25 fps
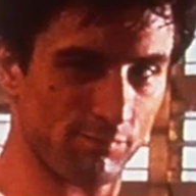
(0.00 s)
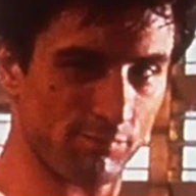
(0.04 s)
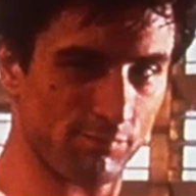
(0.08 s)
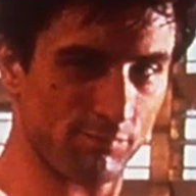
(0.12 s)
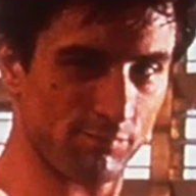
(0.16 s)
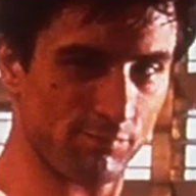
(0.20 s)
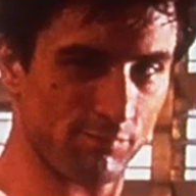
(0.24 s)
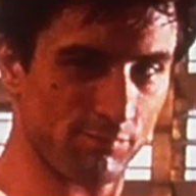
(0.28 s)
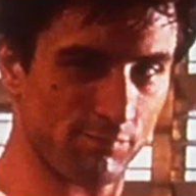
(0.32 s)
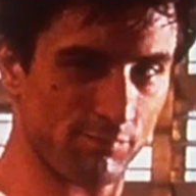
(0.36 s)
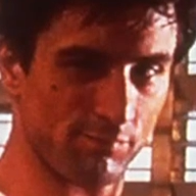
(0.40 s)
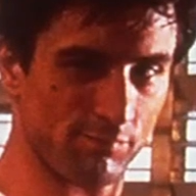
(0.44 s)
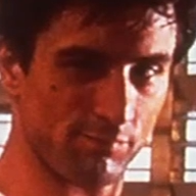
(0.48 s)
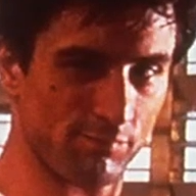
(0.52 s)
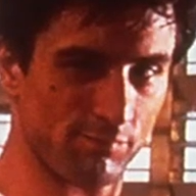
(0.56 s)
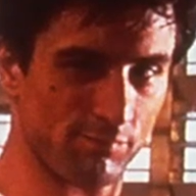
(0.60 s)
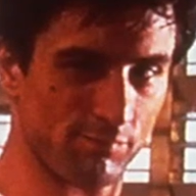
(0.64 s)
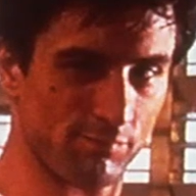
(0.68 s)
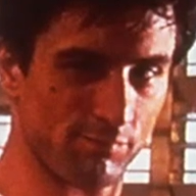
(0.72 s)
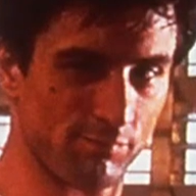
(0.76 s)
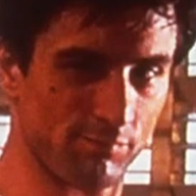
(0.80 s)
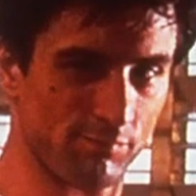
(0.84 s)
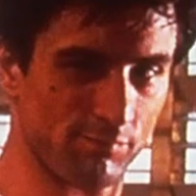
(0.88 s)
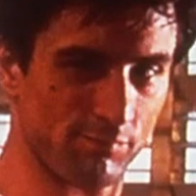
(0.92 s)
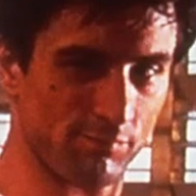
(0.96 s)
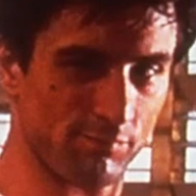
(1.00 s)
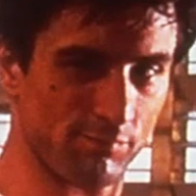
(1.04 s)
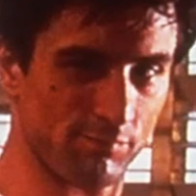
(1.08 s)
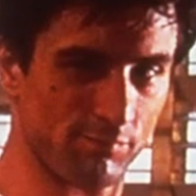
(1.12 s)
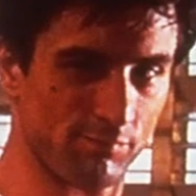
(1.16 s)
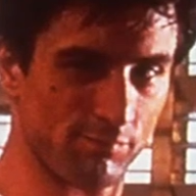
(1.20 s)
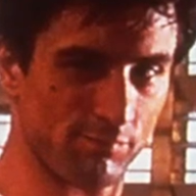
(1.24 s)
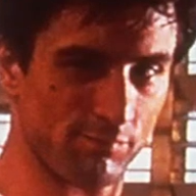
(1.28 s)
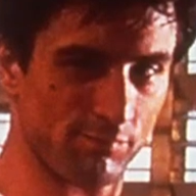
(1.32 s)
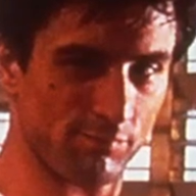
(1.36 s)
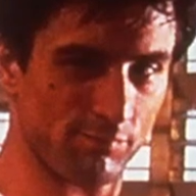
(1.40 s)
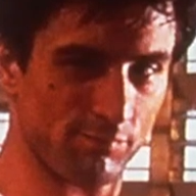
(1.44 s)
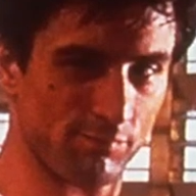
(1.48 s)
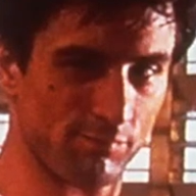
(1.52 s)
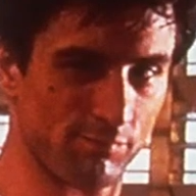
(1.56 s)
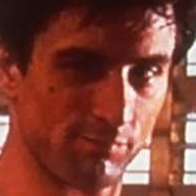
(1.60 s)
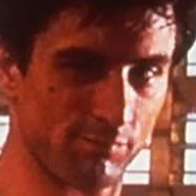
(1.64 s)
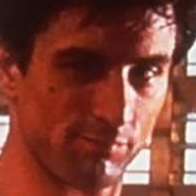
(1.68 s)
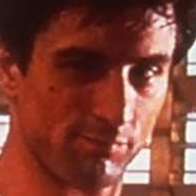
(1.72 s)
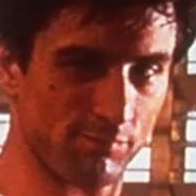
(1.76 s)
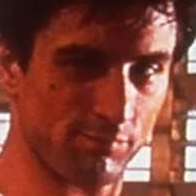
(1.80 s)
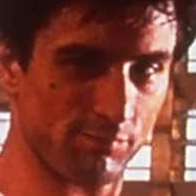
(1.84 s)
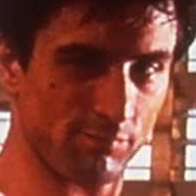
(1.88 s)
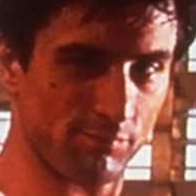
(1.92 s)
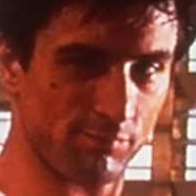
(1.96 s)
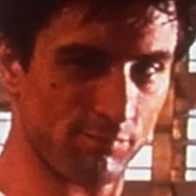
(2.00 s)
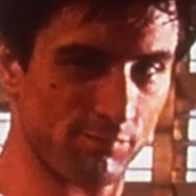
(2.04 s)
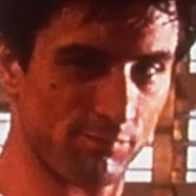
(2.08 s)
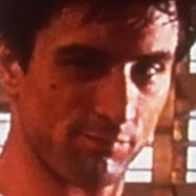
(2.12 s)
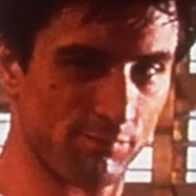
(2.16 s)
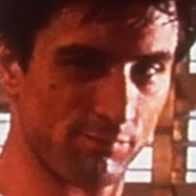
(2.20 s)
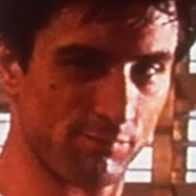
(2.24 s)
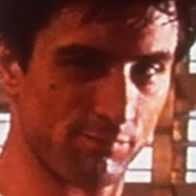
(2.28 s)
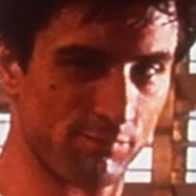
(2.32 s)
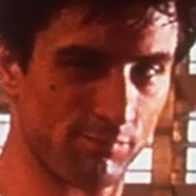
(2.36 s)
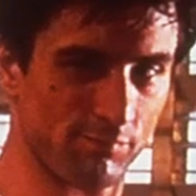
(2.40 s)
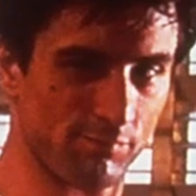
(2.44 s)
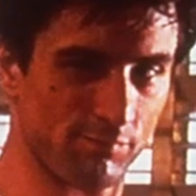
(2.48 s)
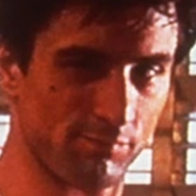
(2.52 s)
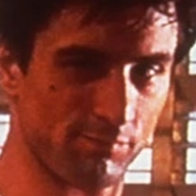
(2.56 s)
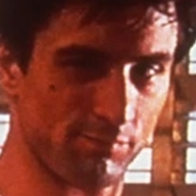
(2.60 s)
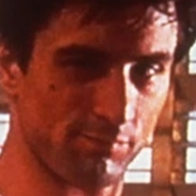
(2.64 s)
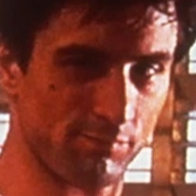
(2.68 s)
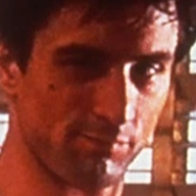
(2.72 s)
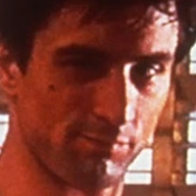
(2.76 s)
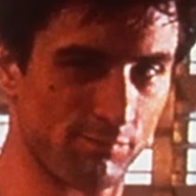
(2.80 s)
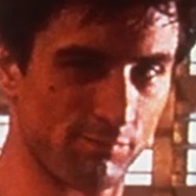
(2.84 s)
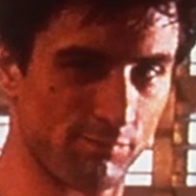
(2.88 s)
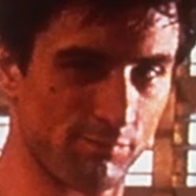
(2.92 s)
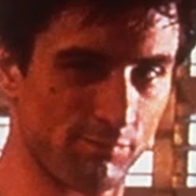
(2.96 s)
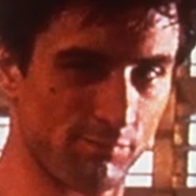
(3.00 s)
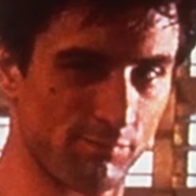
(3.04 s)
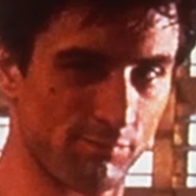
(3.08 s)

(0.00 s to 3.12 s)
Jake LaMotta, who used to beat his wife, and he